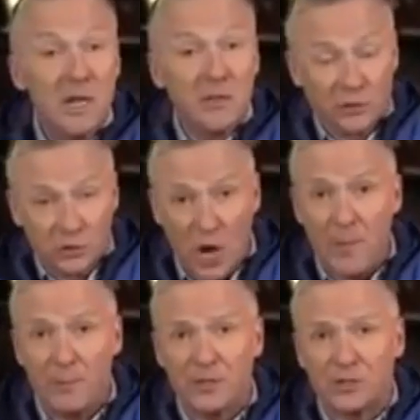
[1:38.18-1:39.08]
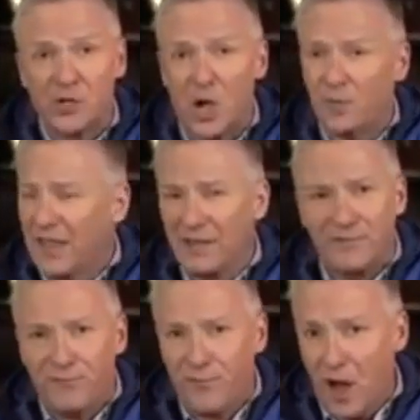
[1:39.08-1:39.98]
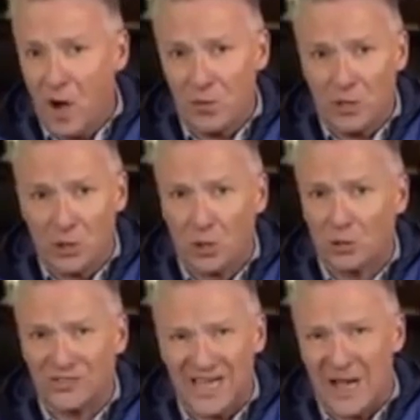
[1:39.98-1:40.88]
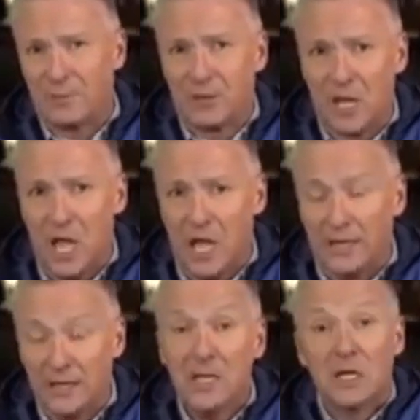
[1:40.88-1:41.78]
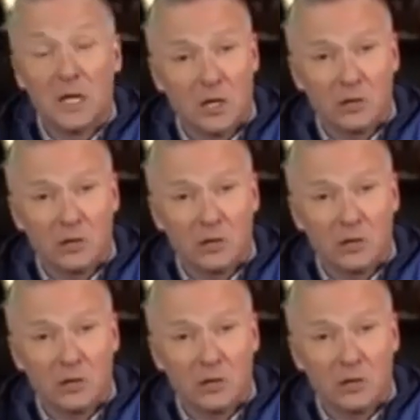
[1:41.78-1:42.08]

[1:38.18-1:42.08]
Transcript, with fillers: The chopper itself, a very good top of the line uh,